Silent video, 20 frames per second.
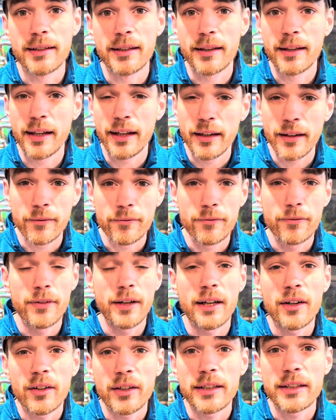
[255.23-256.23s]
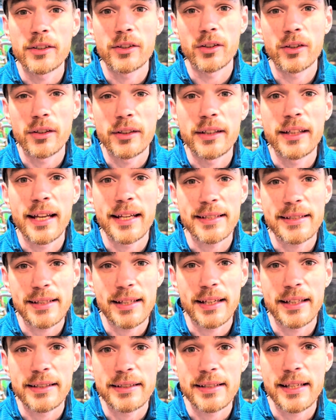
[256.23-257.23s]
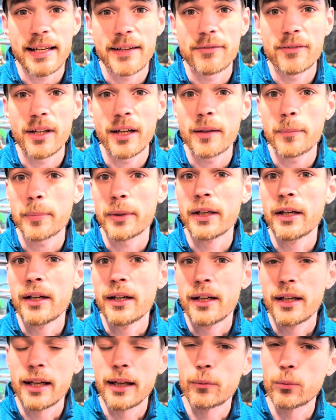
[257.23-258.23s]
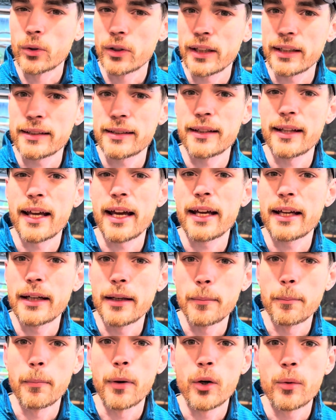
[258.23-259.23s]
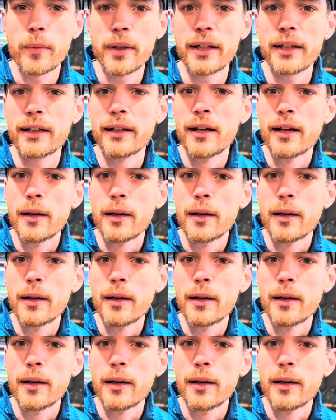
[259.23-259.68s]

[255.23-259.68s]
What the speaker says: than a very good nest egg saved up, and we'll get to that in a moment.